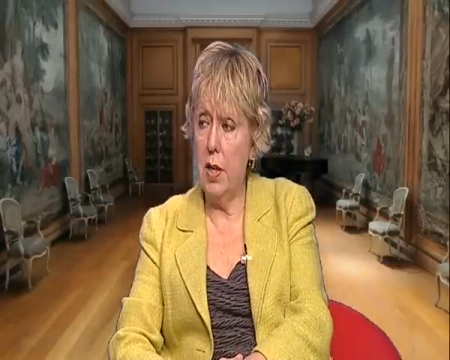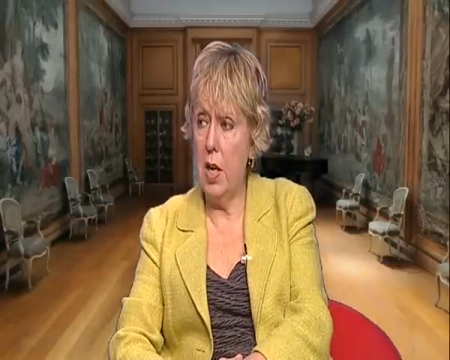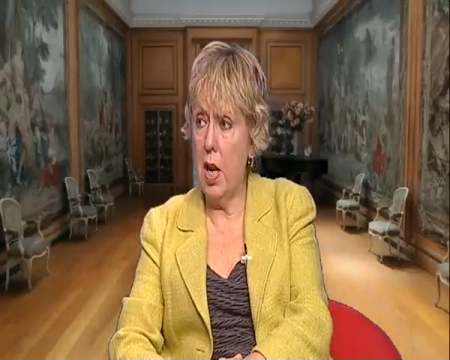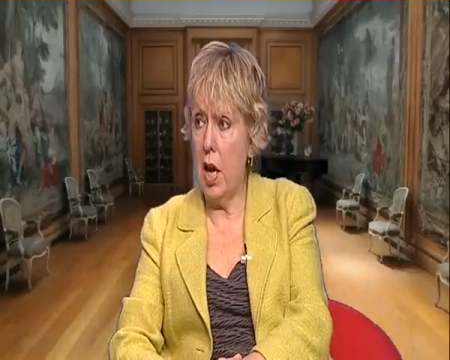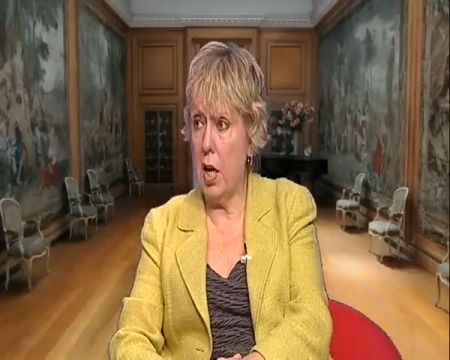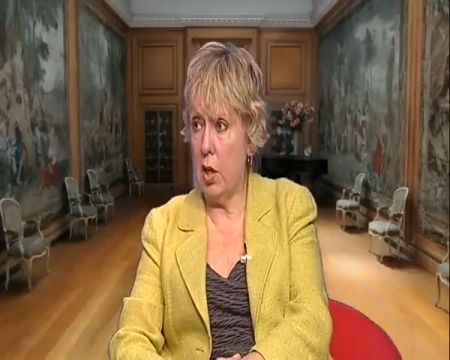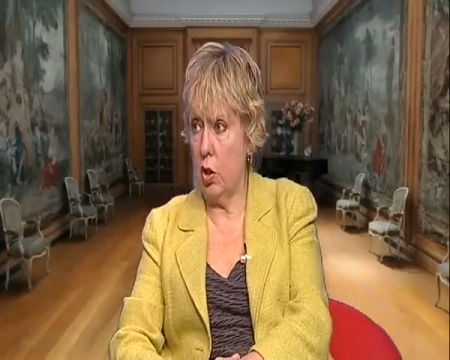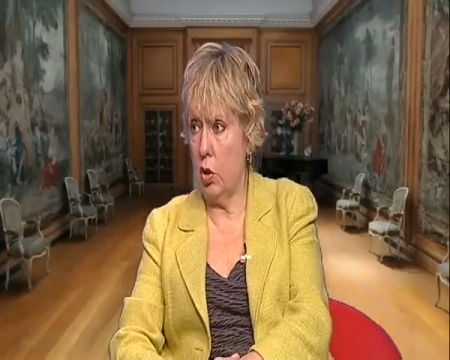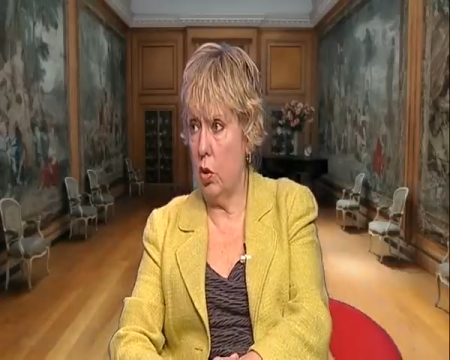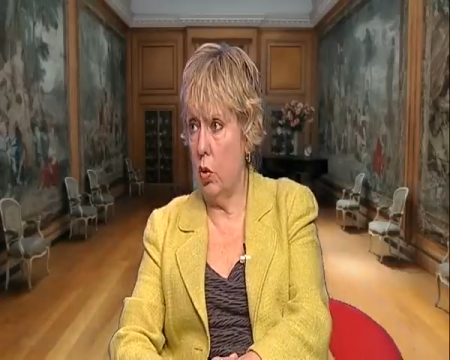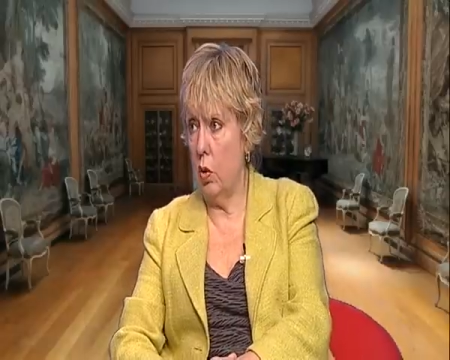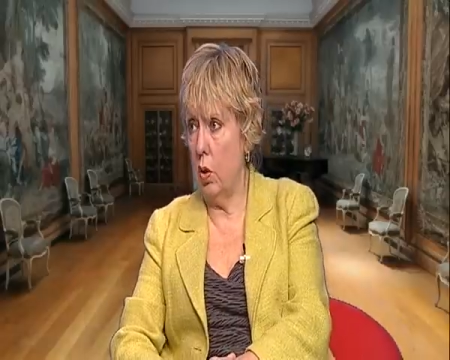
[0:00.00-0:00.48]

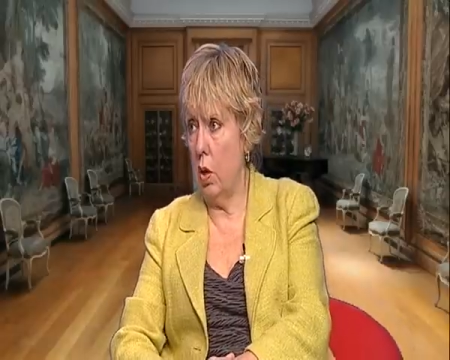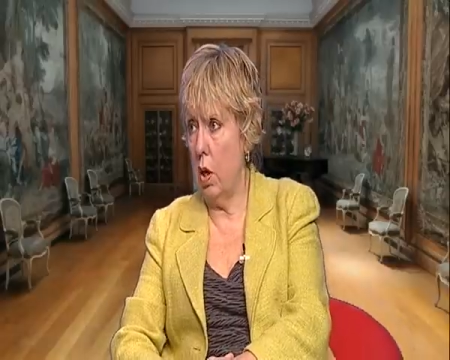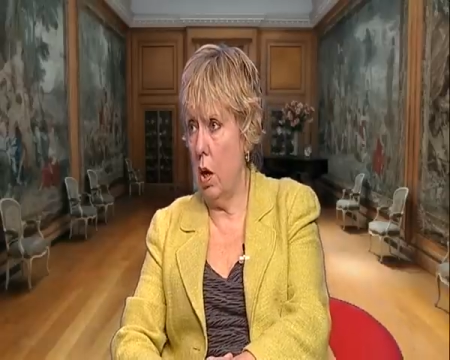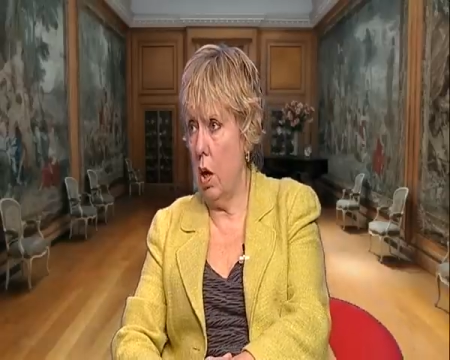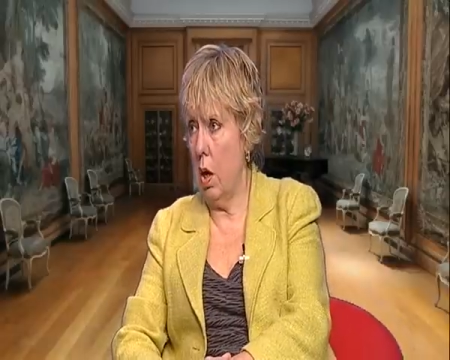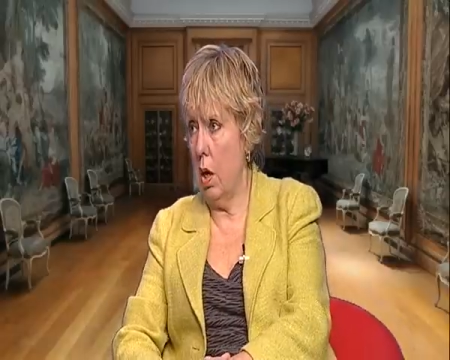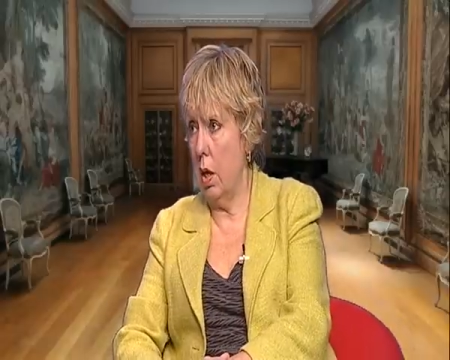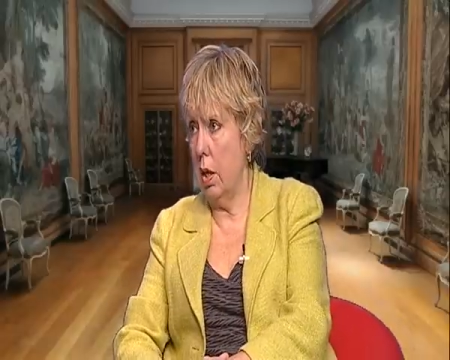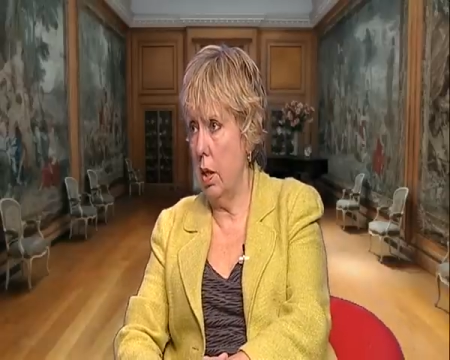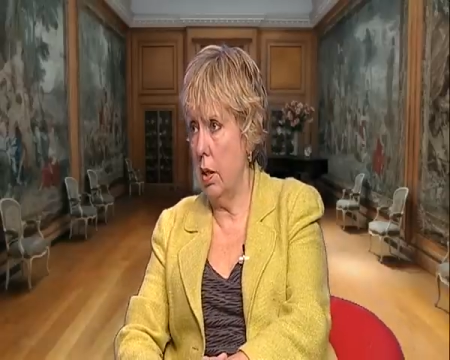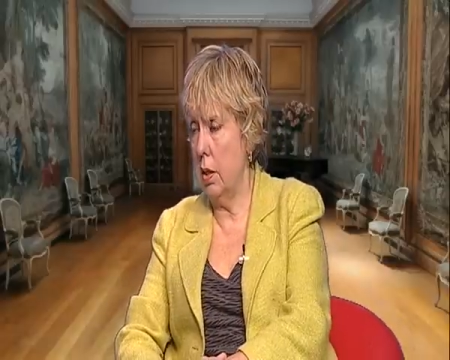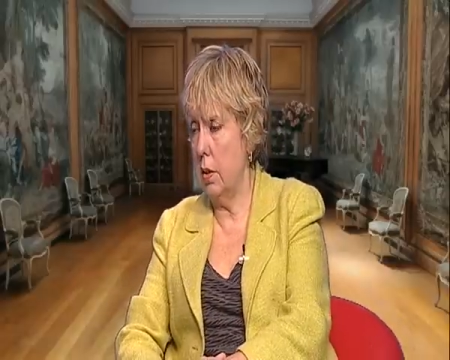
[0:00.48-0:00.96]

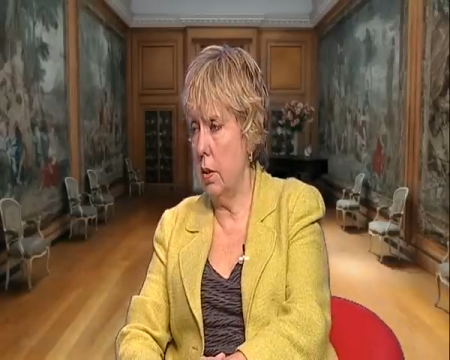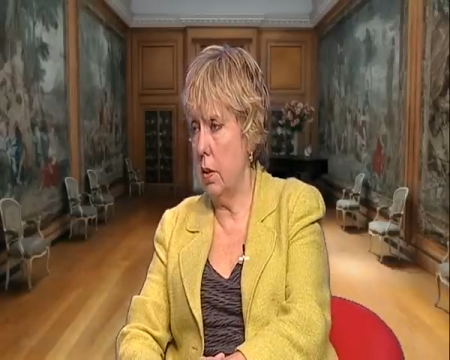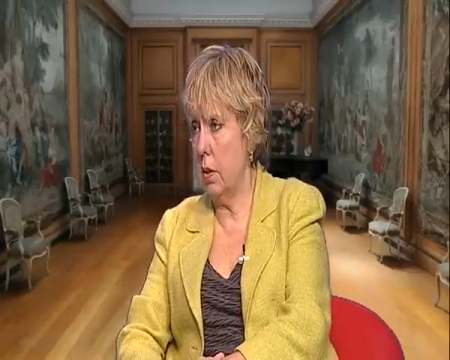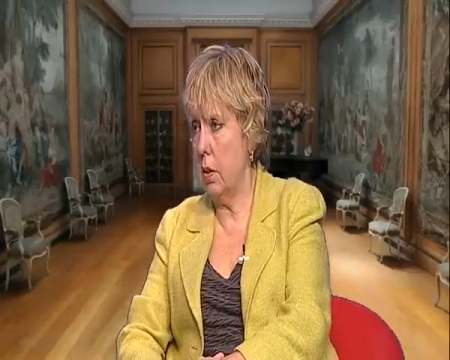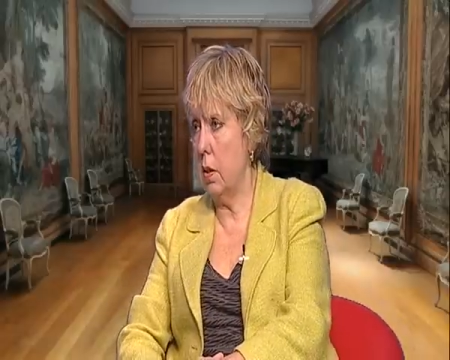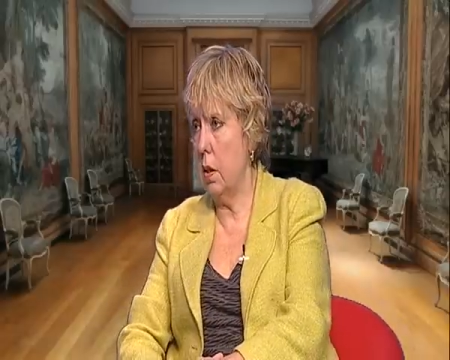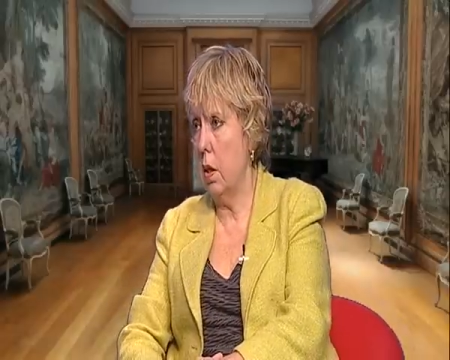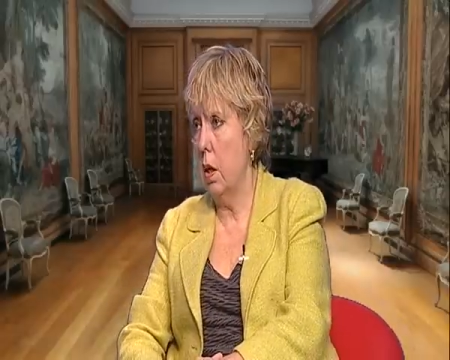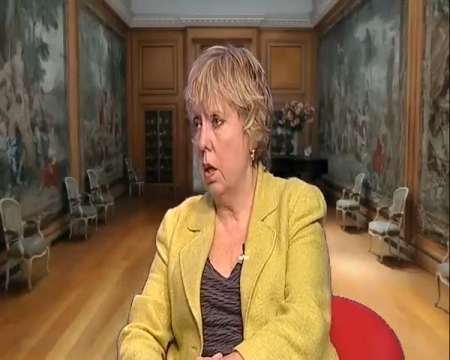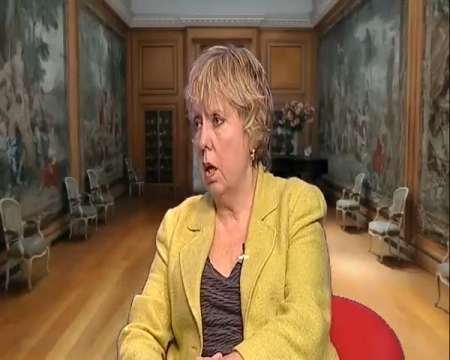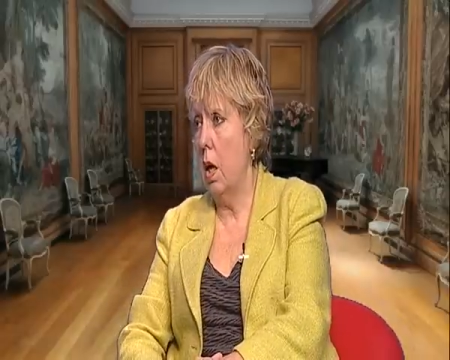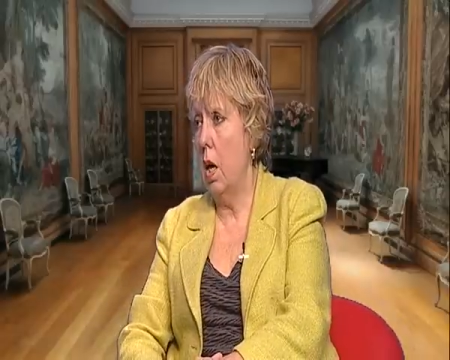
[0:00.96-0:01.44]

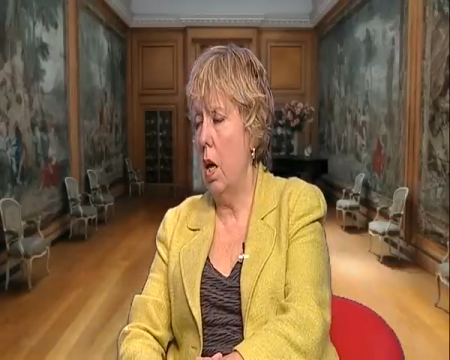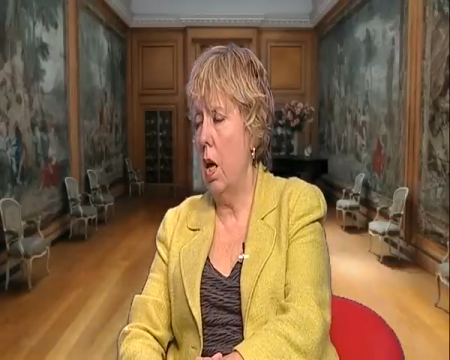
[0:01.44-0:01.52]
naturalised